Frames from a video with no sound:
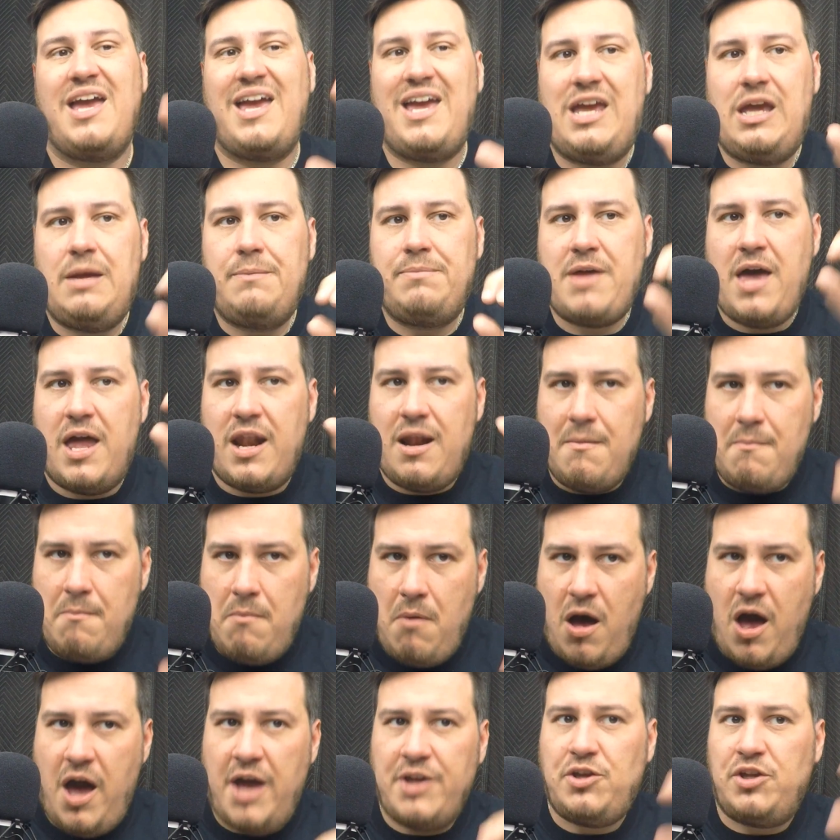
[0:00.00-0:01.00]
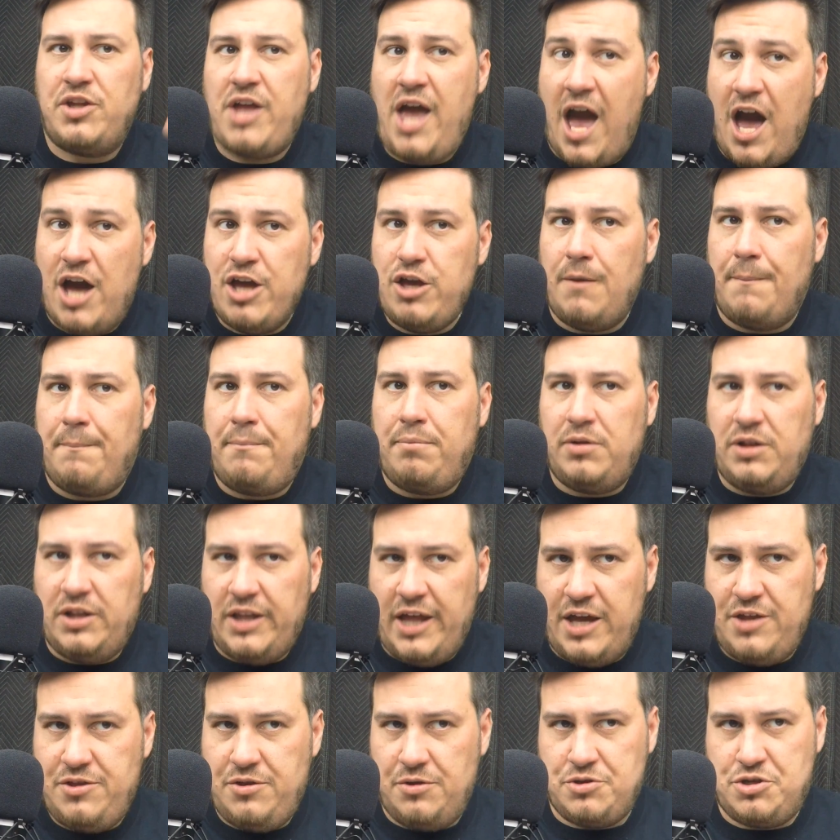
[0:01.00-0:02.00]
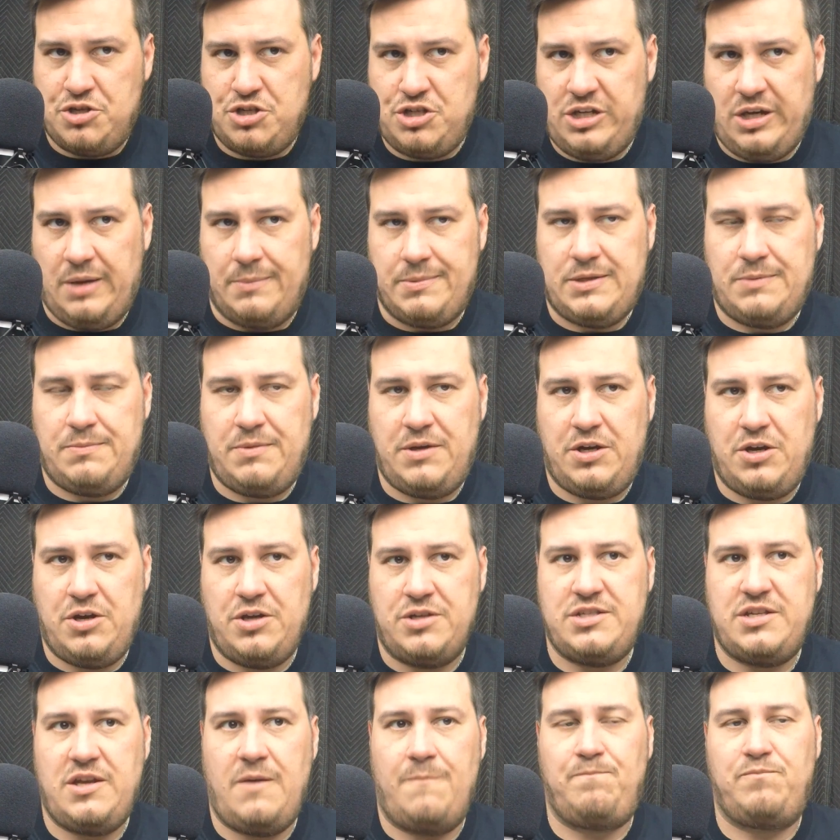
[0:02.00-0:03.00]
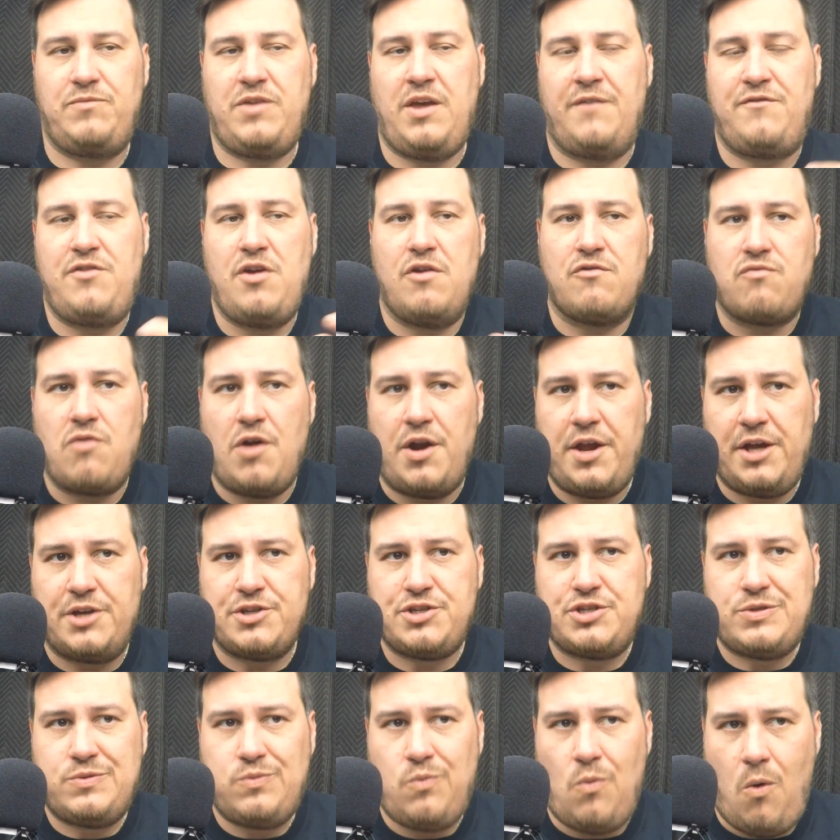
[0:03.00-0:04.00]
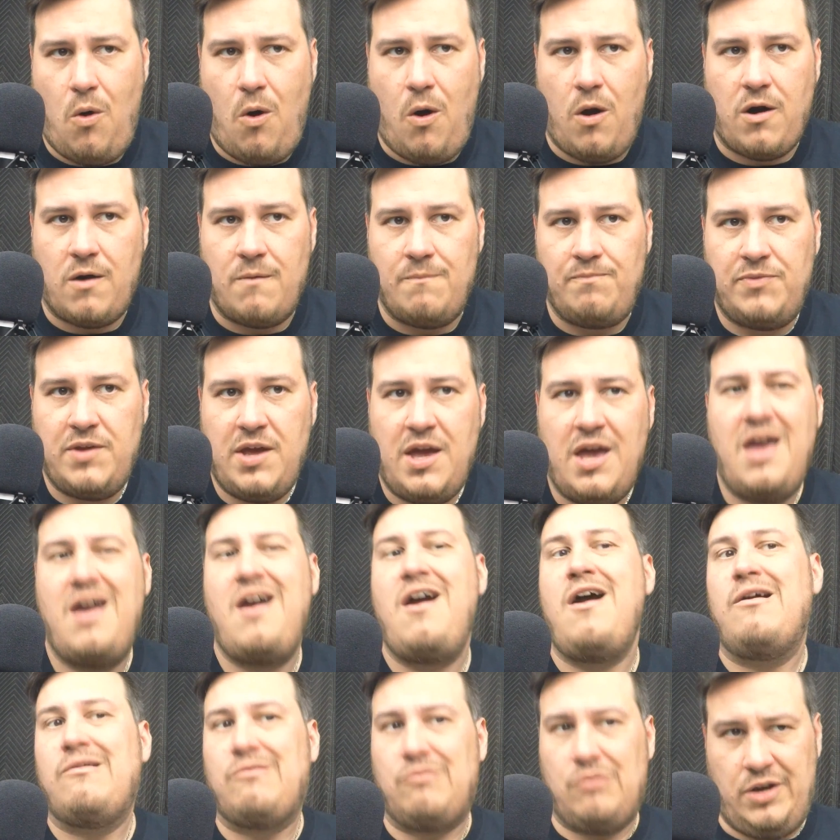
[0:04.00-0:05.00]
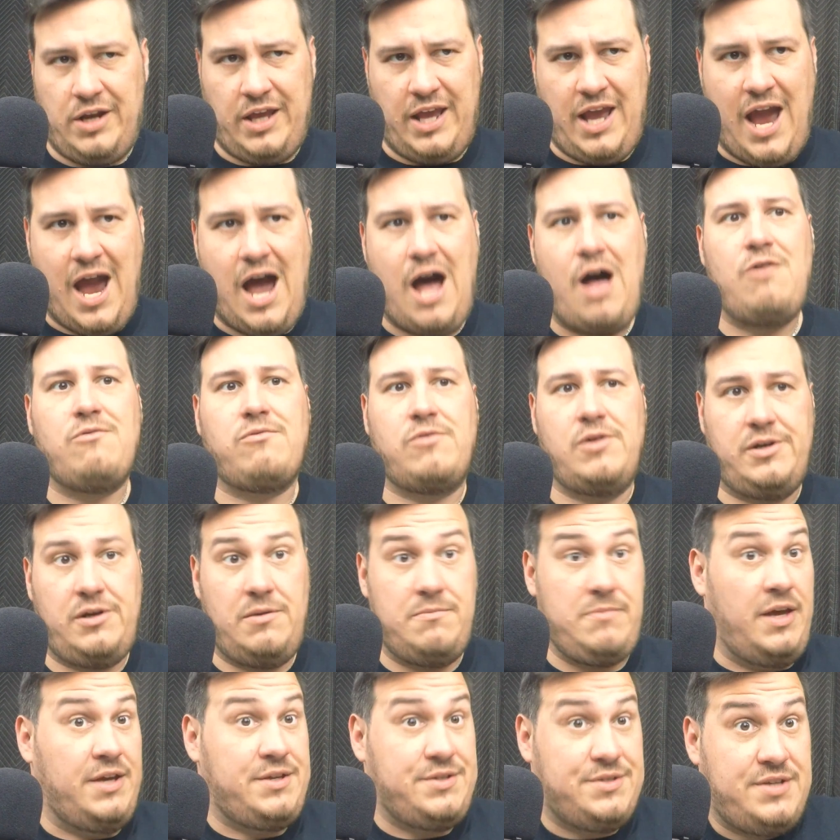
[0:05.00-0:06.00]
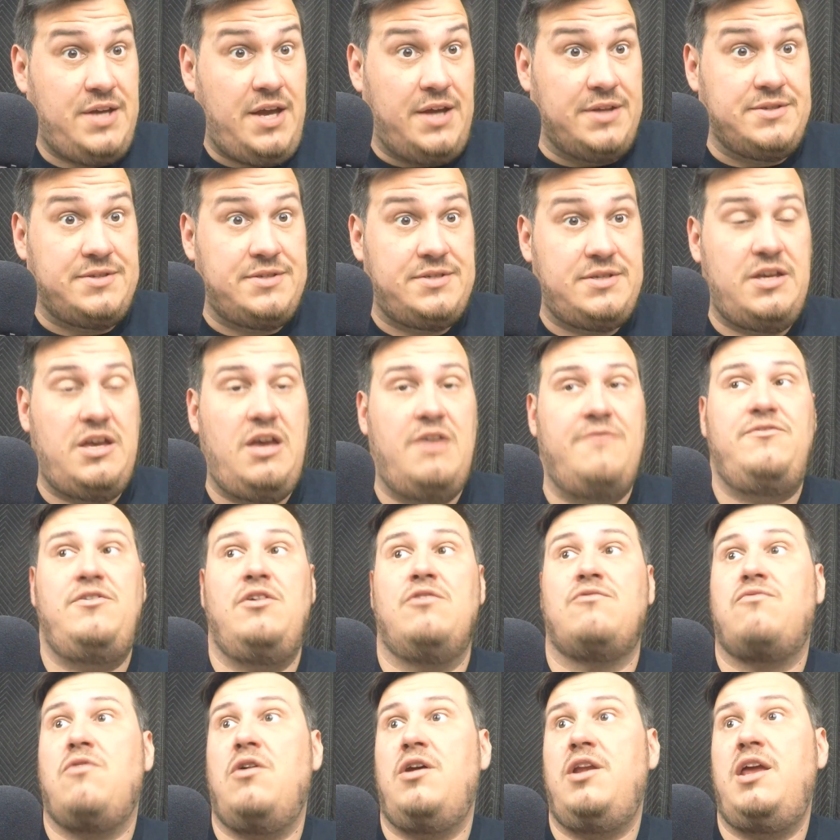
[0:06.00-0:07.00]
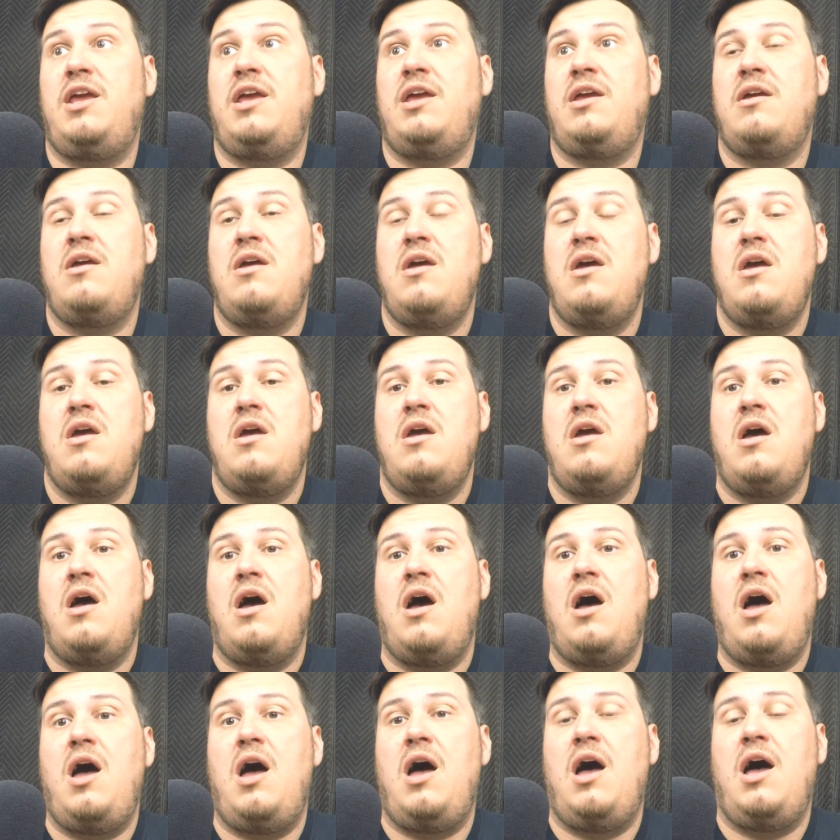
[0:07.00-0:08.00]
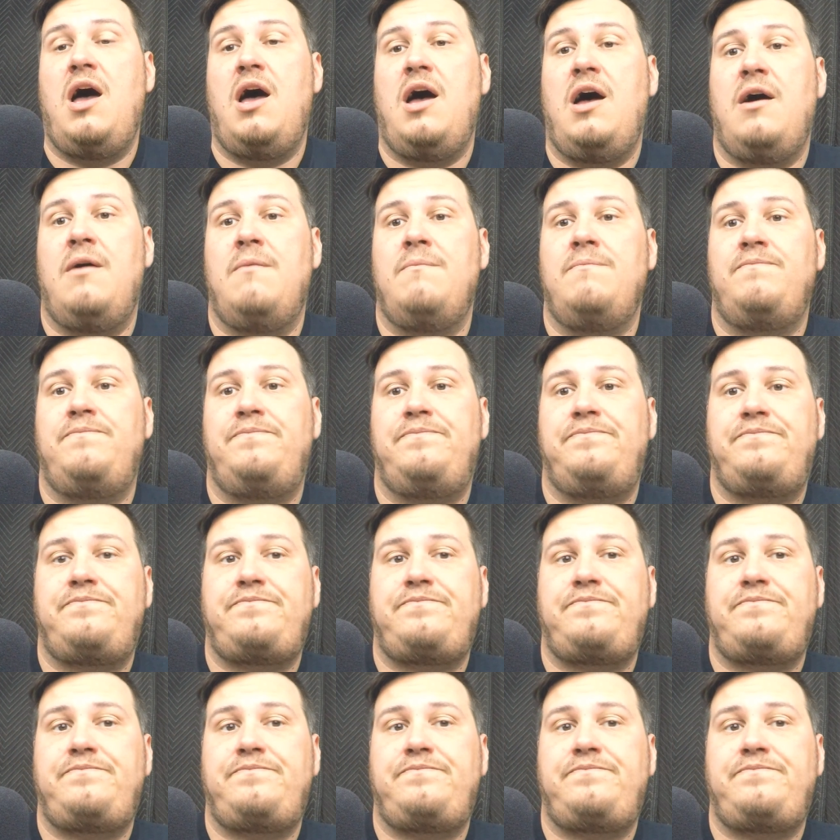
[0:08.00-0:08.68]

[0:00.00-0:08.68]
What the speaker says: keep that in mind on how you play those ships. Because if you're running a swarm, running Hal Runner makes sense. If you're running a